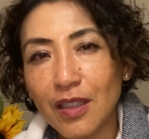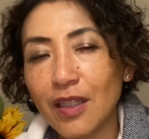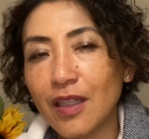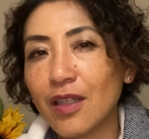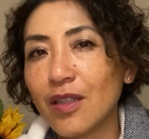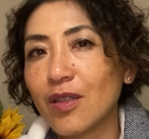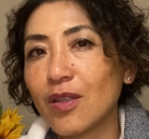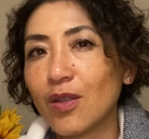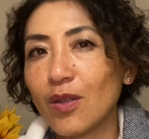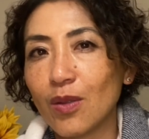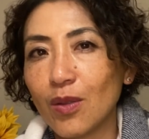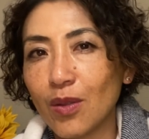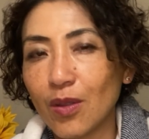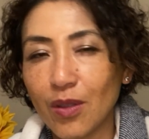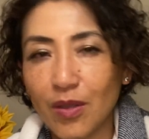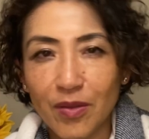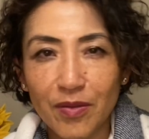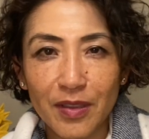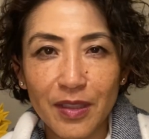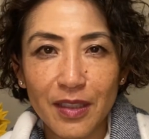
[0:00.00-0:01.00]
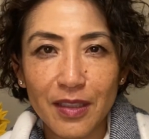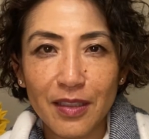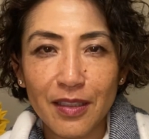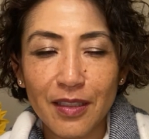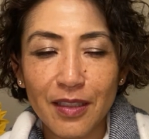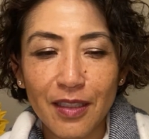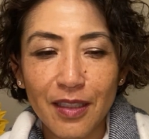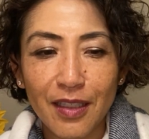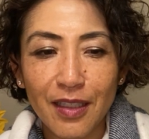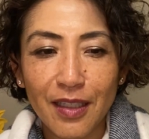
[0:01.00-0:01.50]
let go of it,
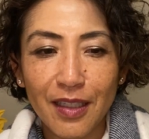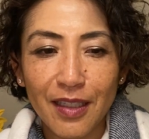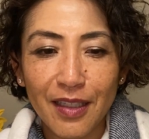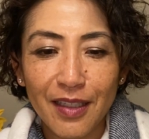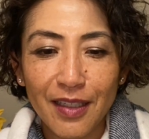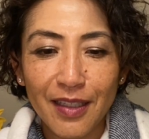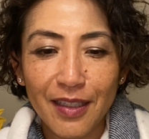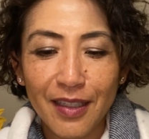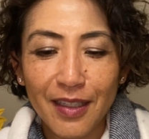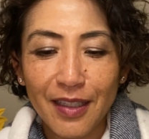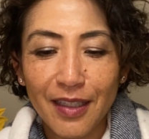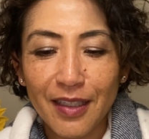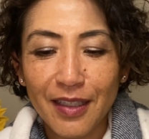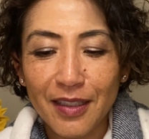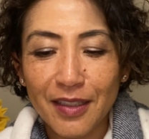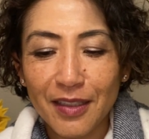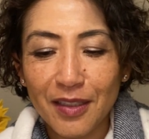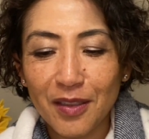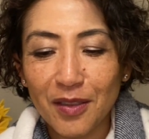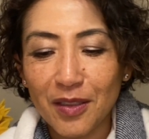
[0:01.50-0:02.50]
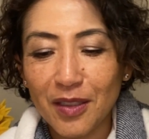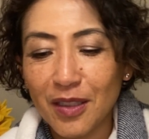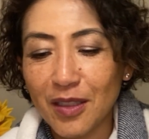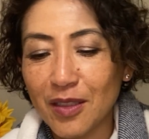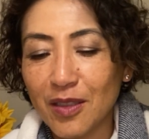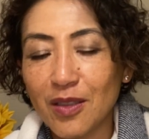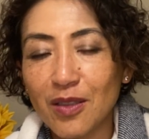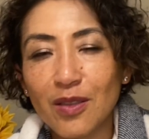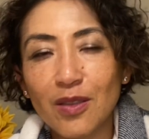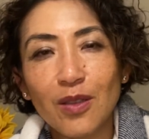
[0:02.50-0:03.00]
and you can
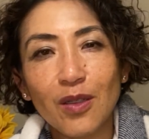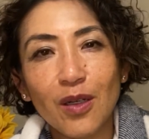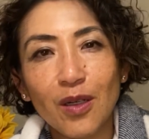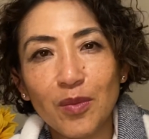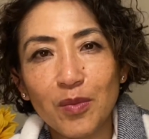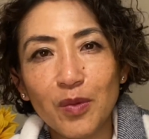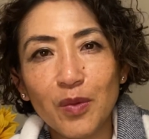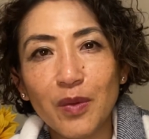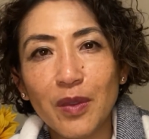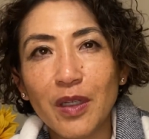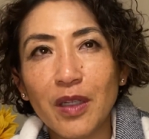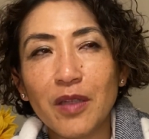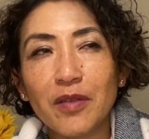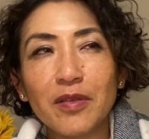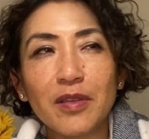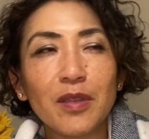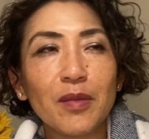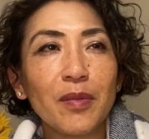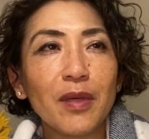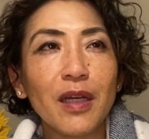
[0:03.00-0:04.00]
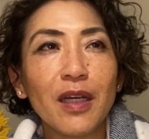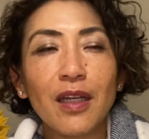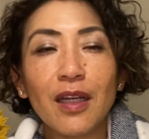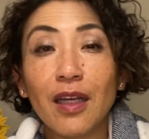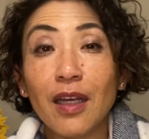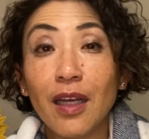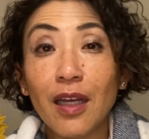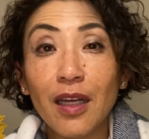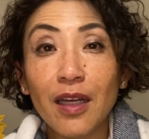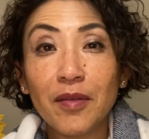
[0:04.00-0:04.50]
stop whatever the bad
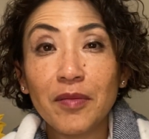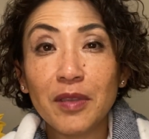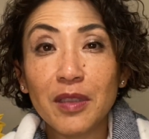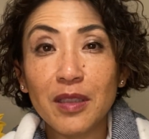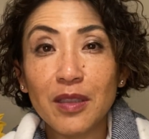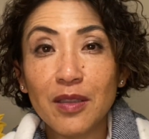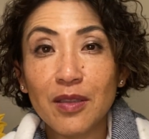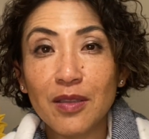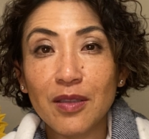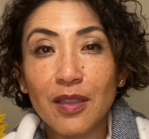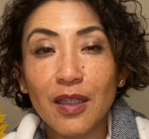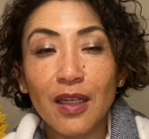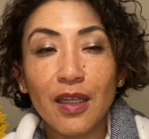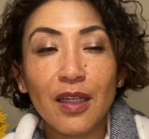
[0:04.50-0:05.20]
habits